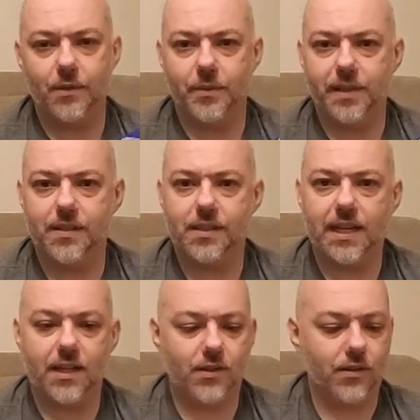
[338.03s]
It will be a
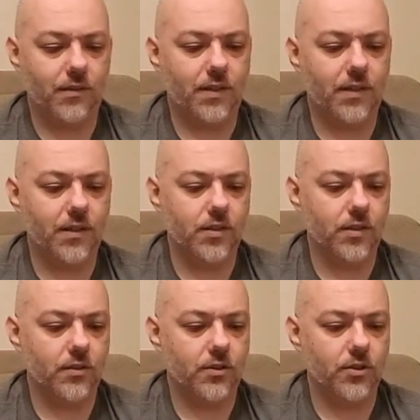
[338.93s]
sad year if there is
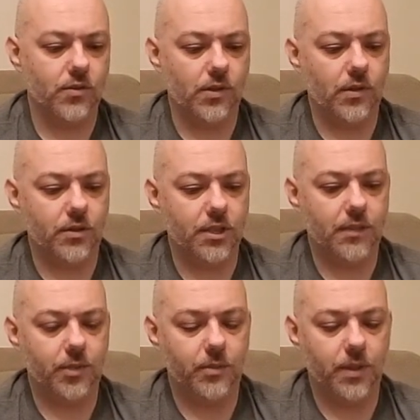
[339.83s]
no Shuzo
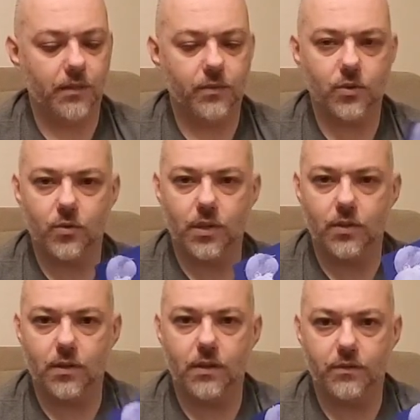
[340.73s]
Oshimi. But for
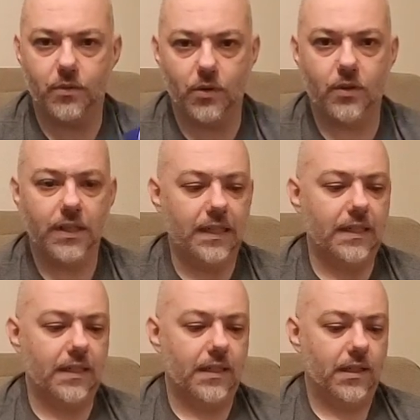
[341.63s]
2024,
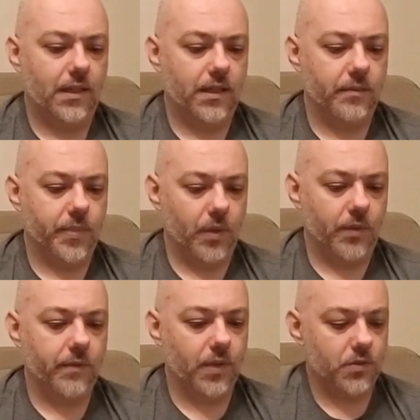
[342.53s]
both
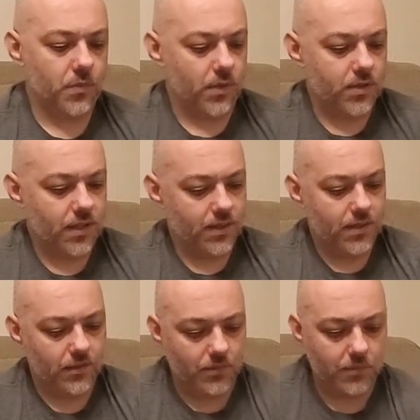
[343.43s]
of those works
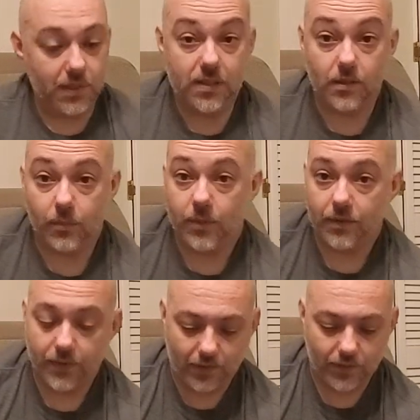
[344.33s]
continue to be some of my
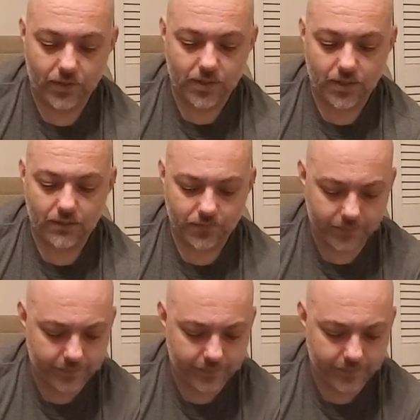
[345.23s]
favorite stuff.